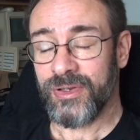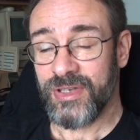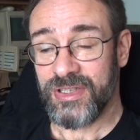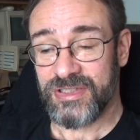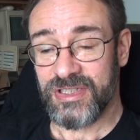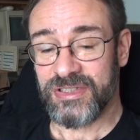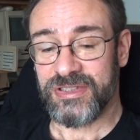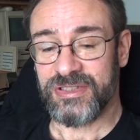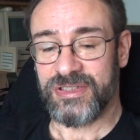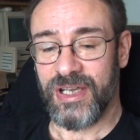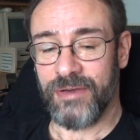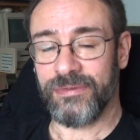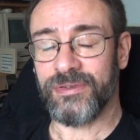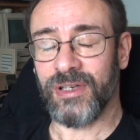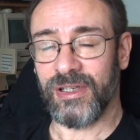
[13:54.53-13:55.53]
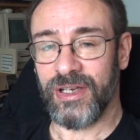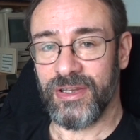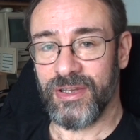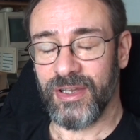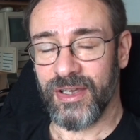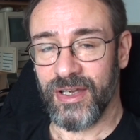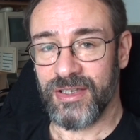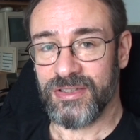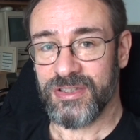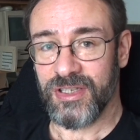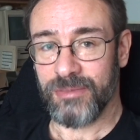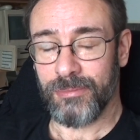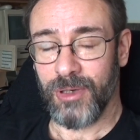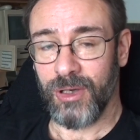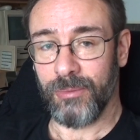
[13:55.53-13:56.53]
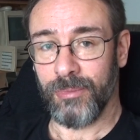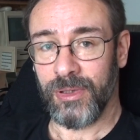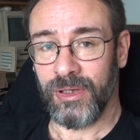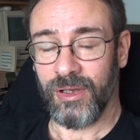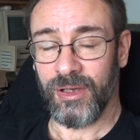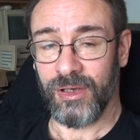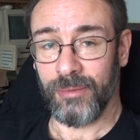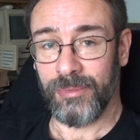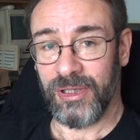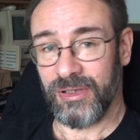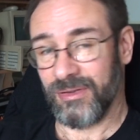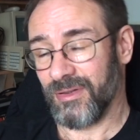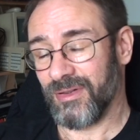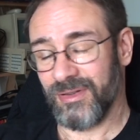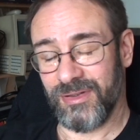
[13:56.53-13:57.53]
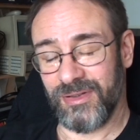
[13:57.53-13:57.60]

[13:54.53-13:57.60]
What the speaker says: and this is definitely the case at the moment. And I mean,